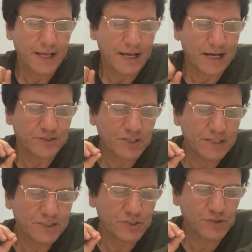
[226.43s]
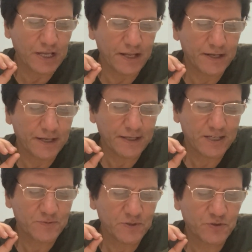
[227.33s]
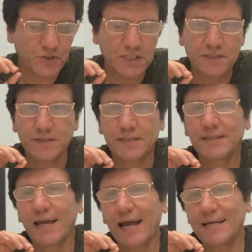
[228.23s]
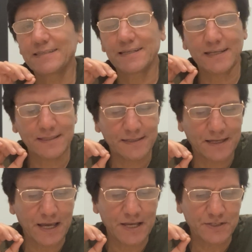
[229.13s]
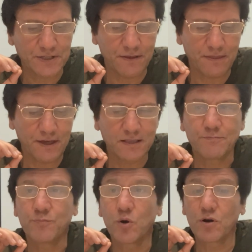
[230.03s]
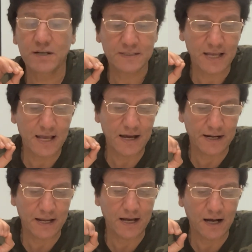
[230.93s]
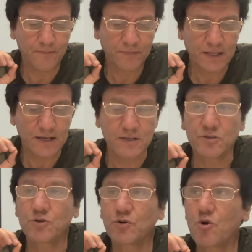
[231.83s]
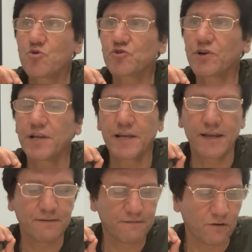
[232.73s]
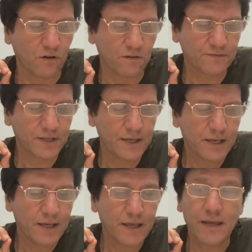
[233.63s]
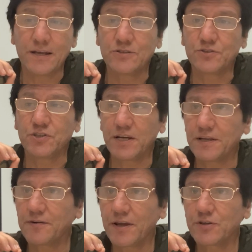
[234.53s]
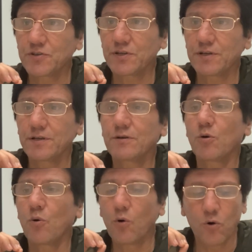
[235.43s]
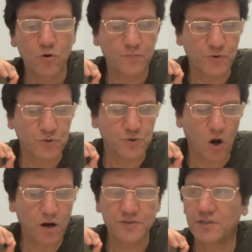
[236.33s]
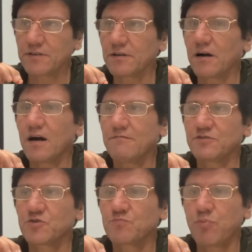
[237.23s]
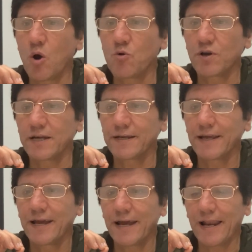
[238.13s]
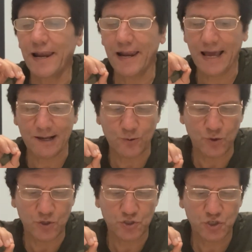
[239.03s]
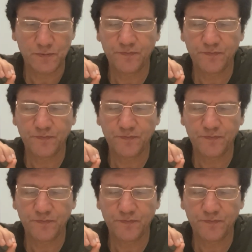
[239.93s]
And since then, it has been treated as an indication that Broca's area is crucially involved in generation or production of spoken language.